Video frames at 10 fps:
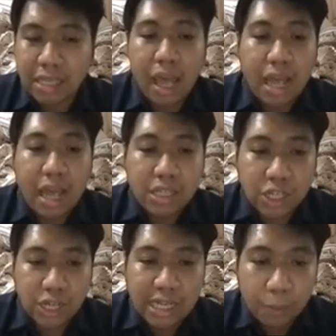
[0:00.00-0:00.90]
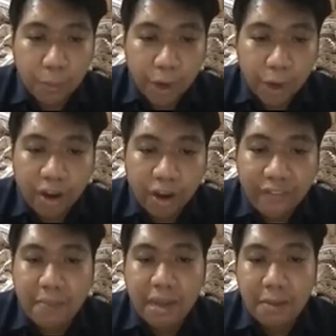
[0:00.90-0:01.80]
such as work or
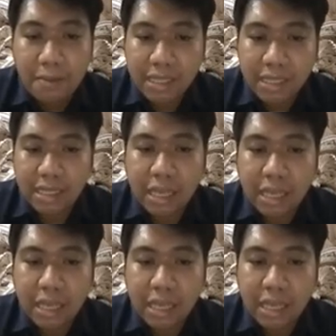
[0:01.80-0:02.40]
family business.